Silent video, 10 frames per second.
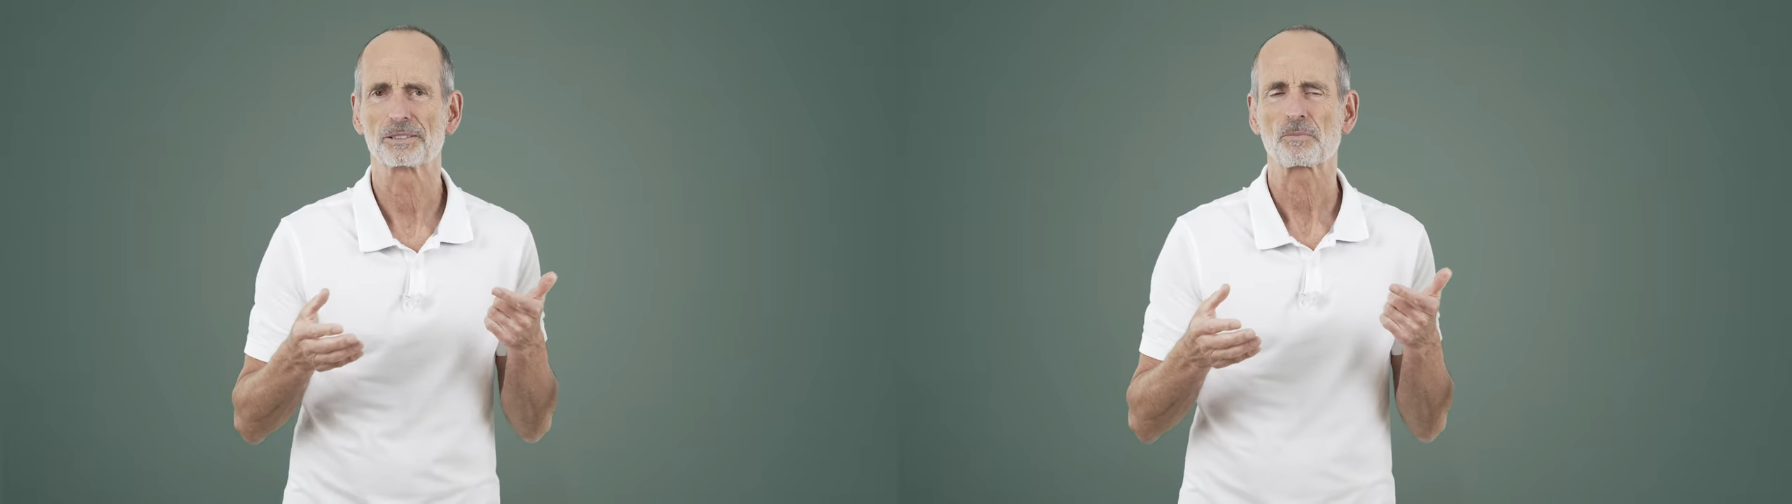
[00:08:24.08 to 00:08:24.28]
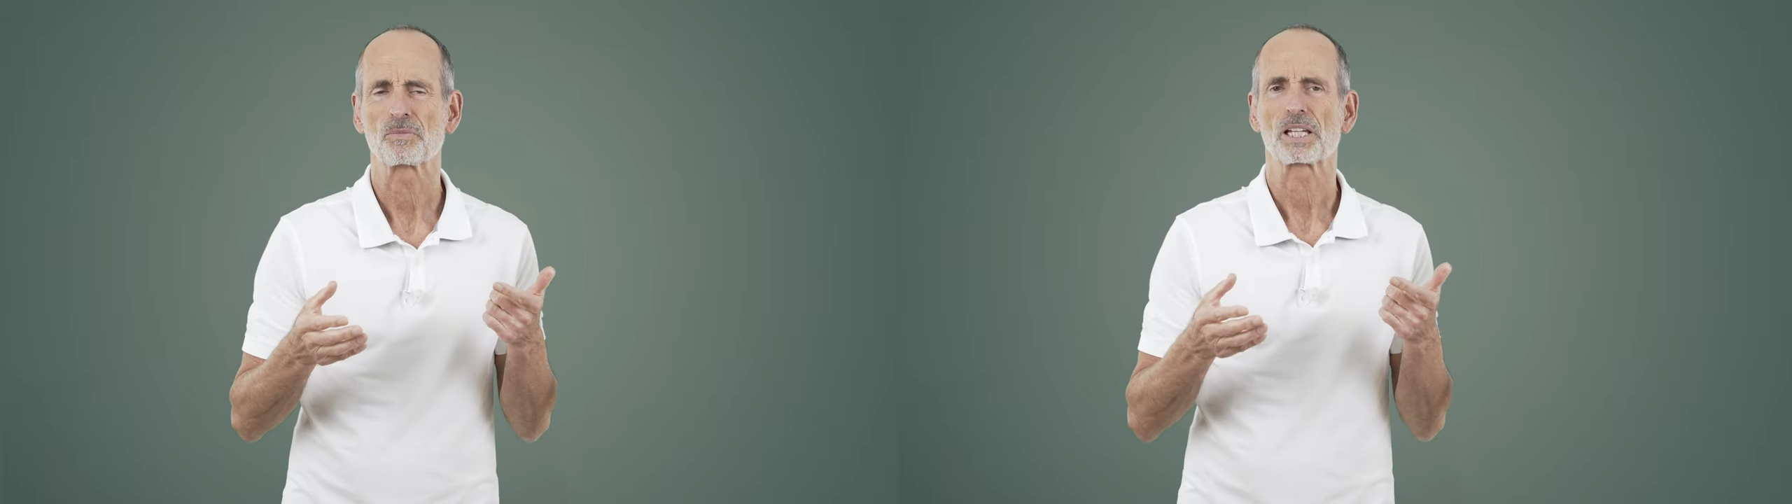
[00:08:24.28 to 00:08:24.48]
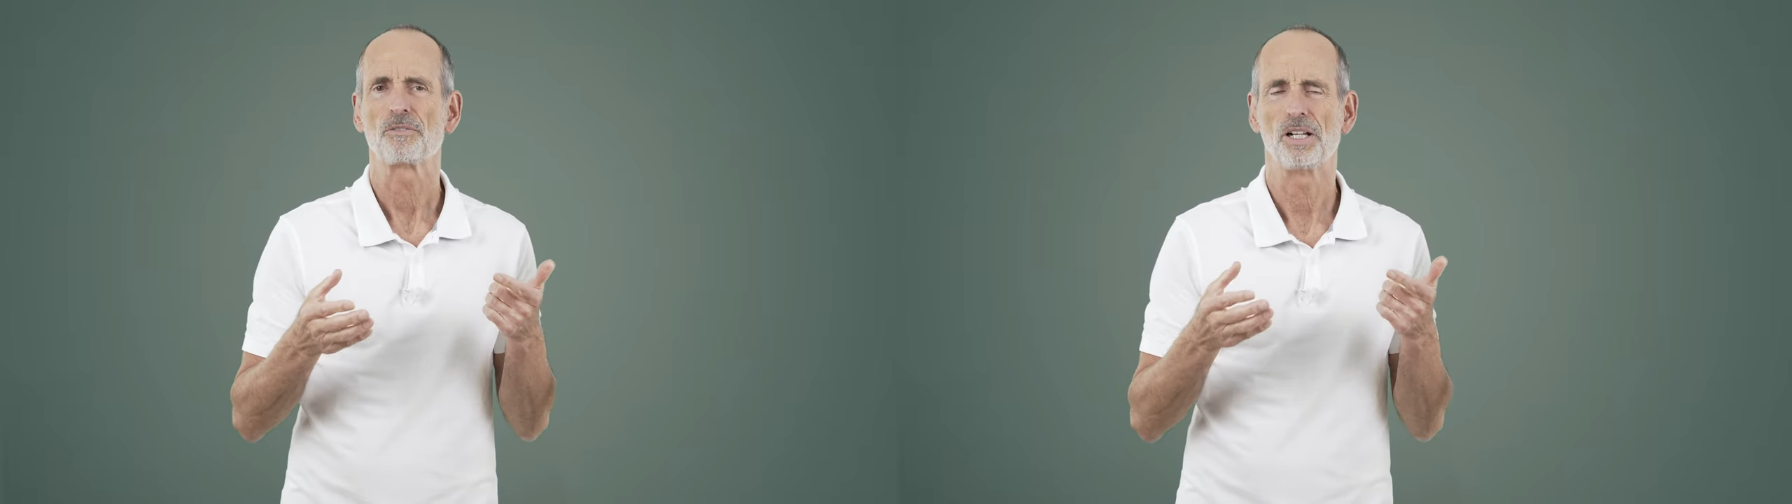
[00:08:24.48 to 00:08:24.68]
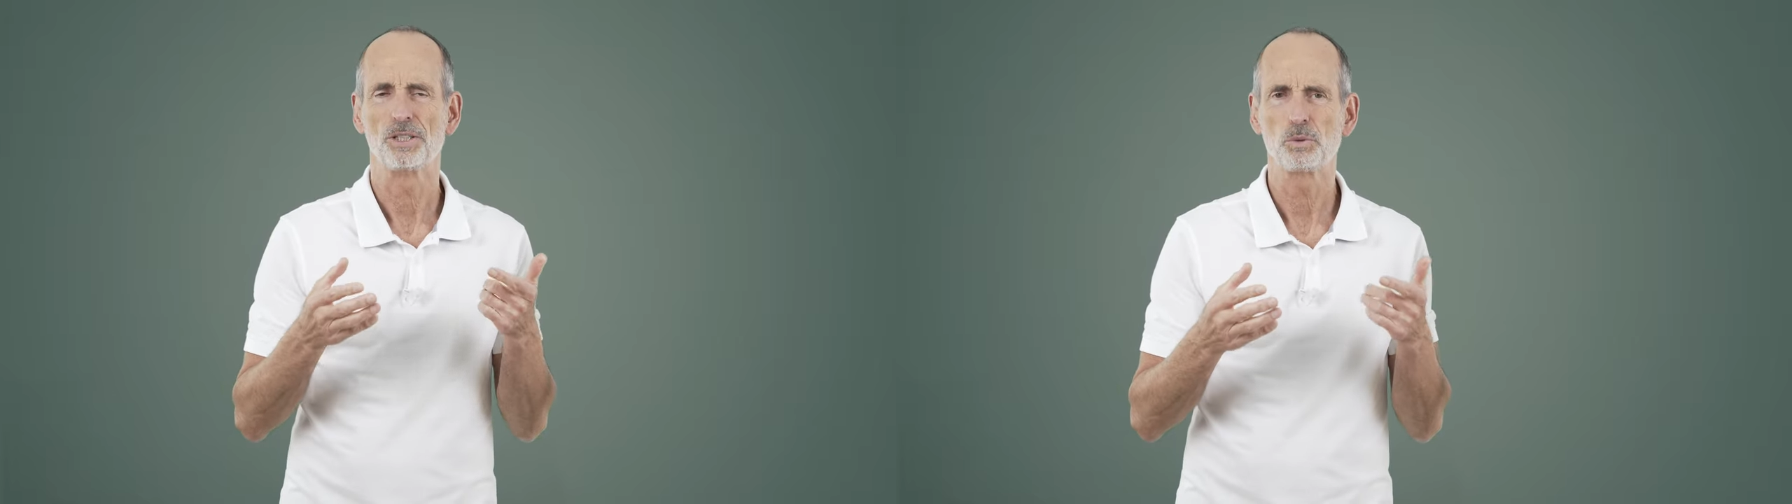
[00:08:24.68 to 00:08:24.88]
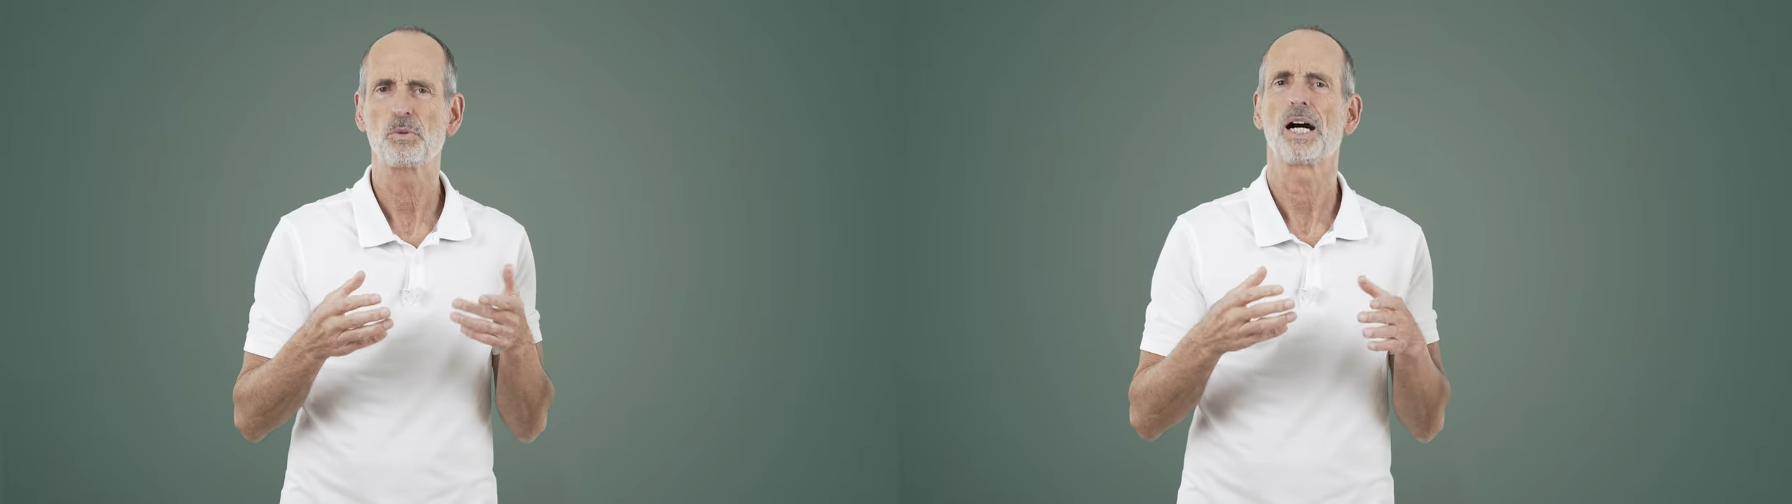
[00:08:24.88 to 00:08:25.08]
But only a
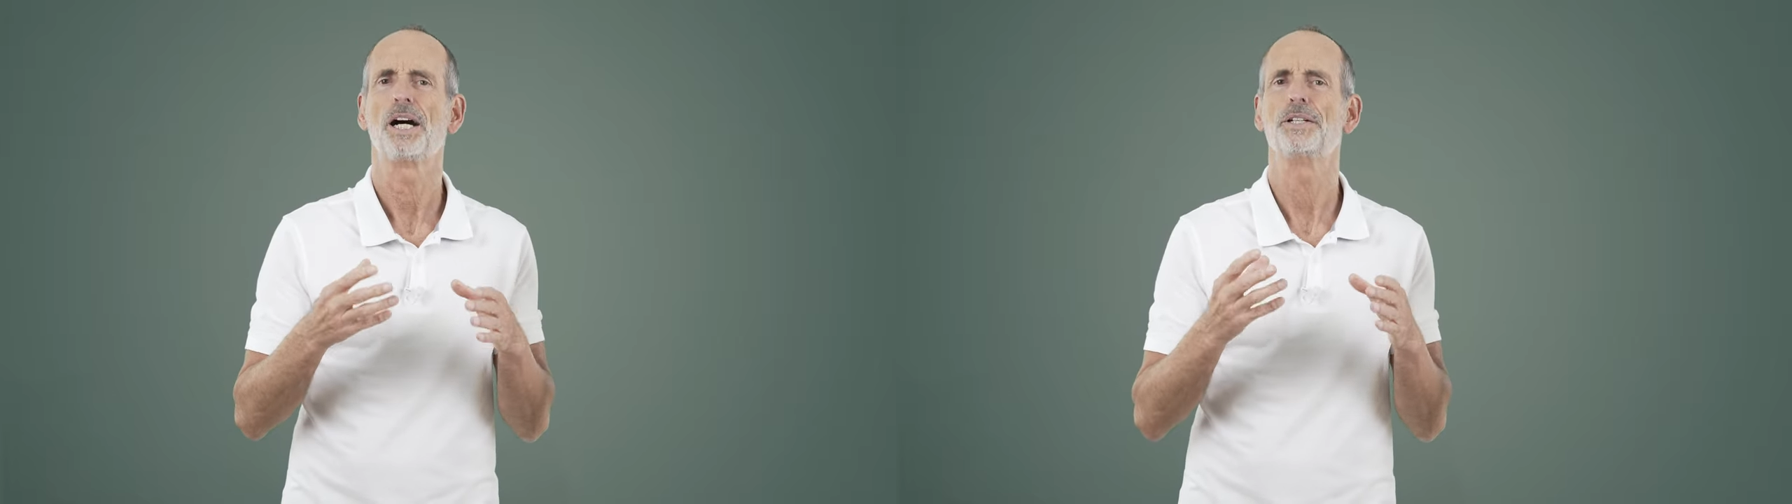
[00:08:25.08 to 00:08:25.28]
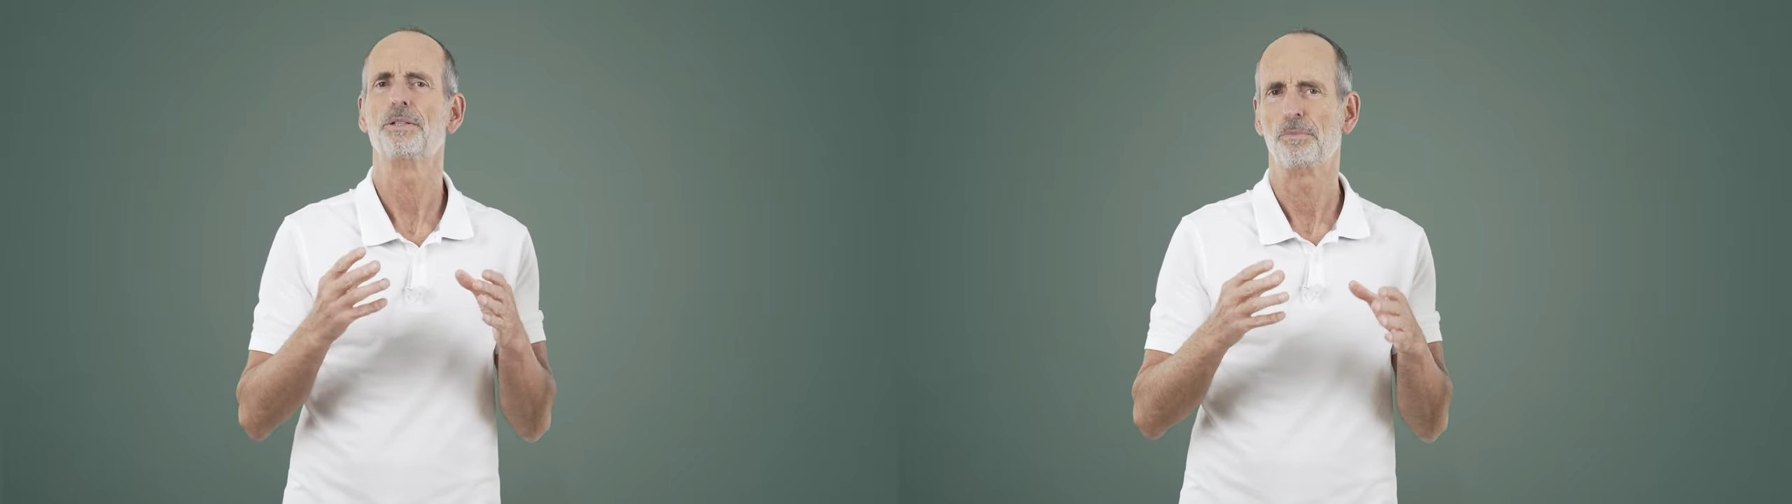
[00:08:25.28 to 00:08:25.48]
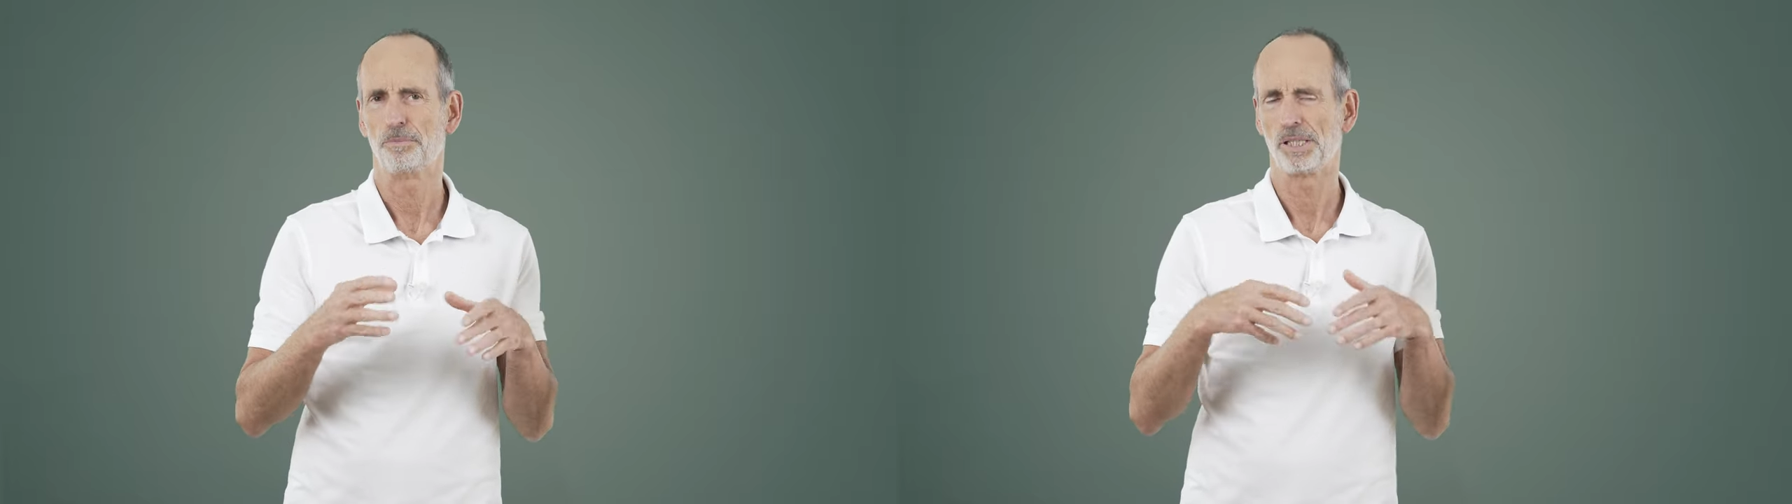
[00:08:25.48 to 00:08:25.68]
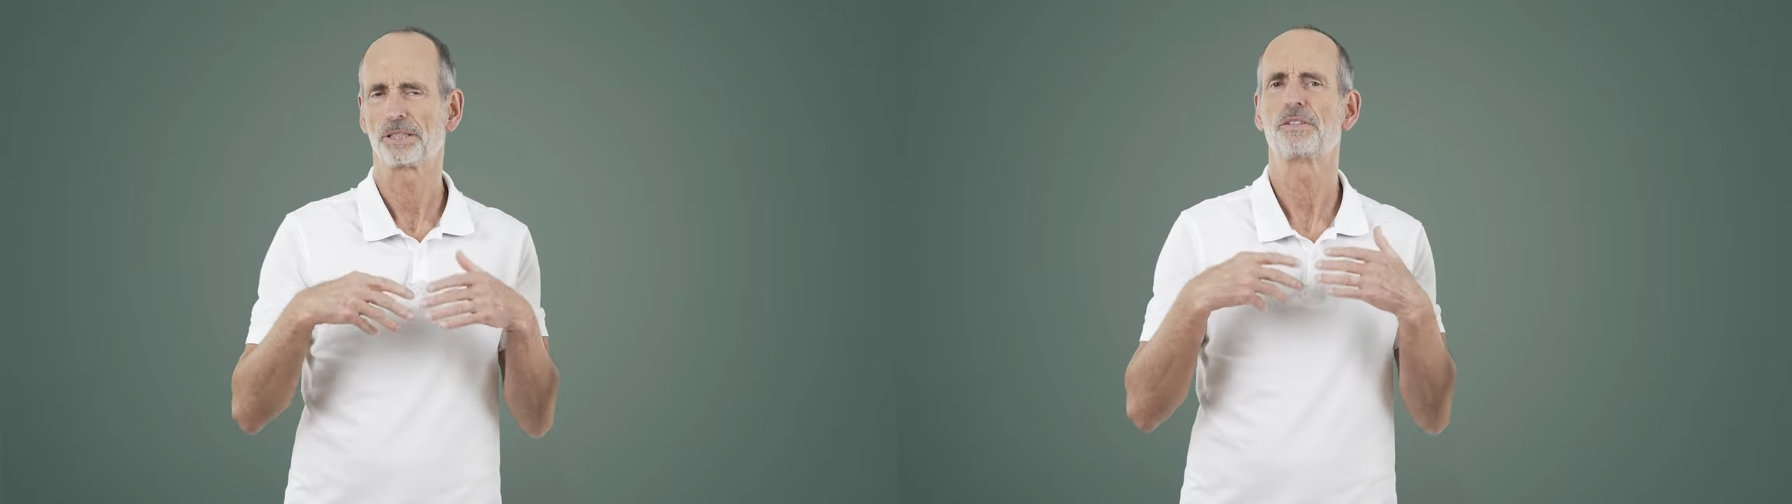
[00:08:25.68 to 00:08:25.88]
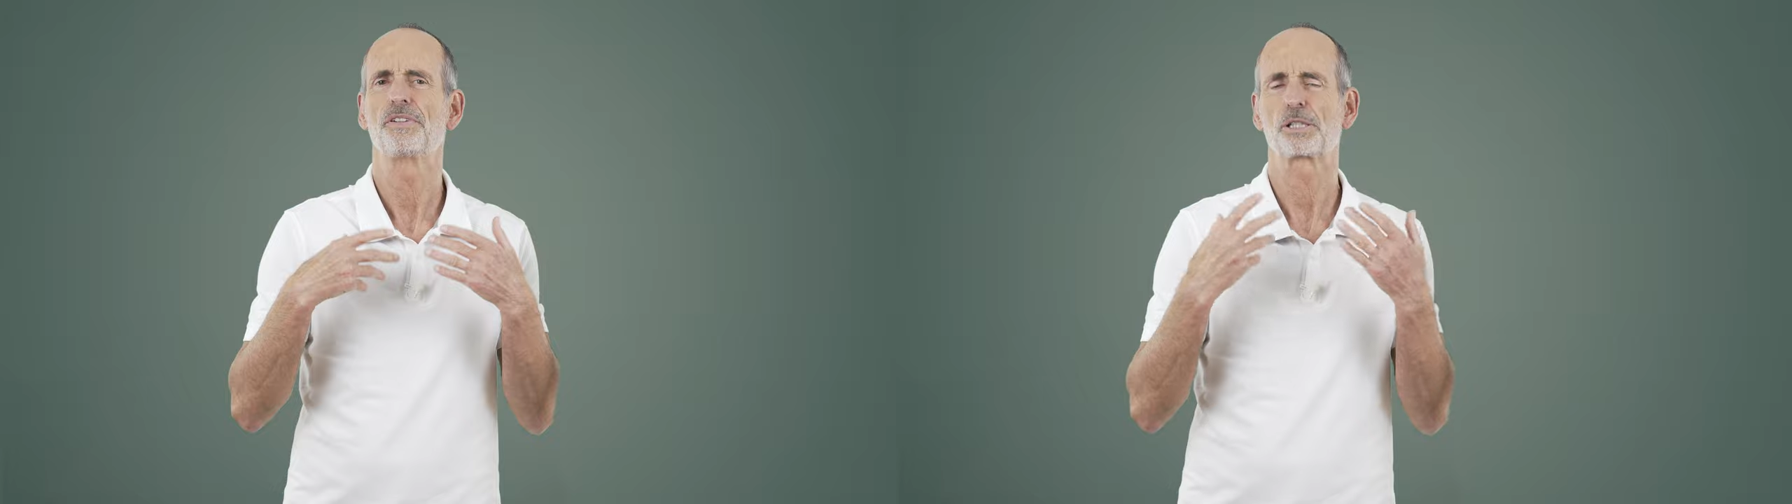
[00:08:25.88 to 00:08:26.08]
certain amount
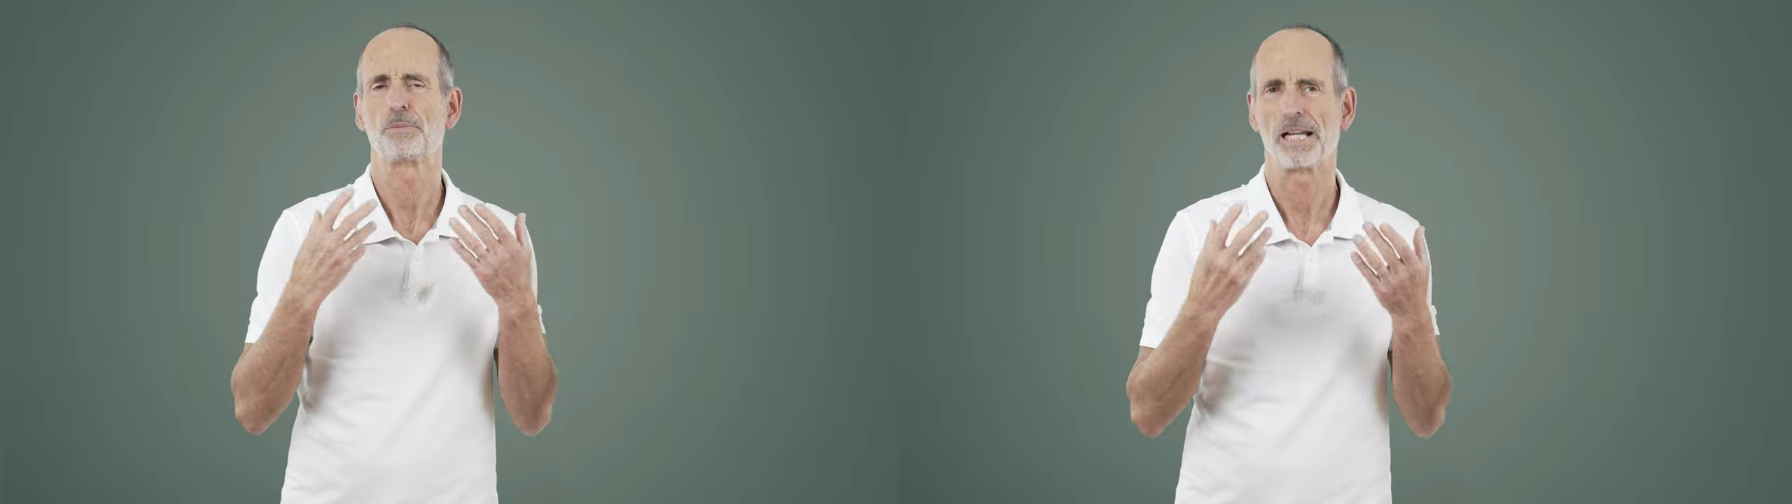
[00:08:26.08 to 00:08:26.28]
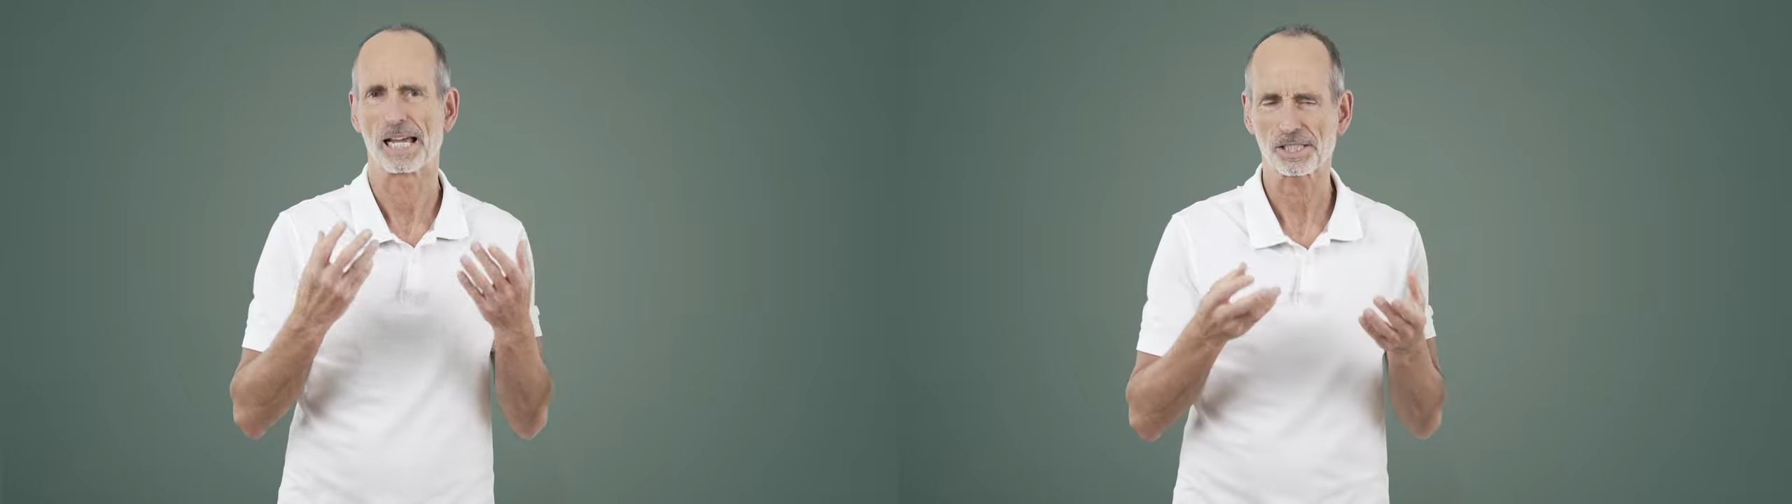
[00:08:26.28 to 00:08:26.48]
of work